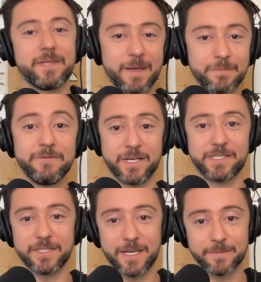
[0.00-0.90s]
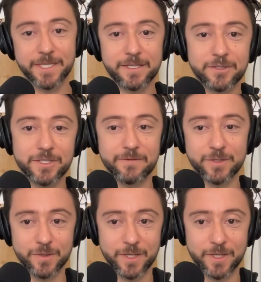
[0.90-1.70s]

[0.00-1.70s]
empty vessel name and then you just have to do a lot